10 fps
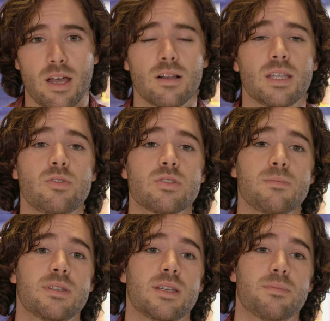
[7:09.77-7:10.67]
I'll give you
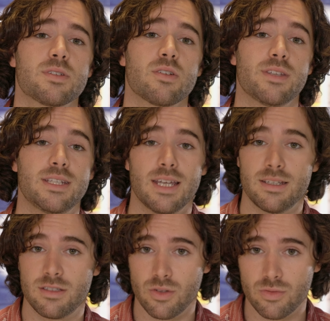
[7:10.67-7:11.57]
some tips on the
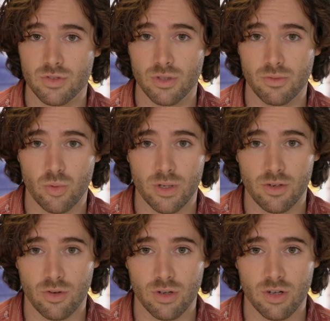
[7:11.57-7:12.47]
dead zones to avoid
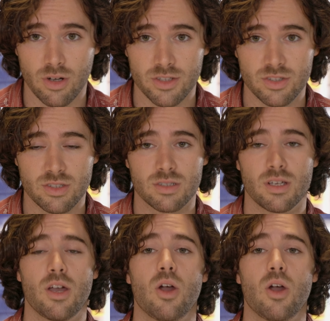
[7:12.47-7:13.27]
at all costs,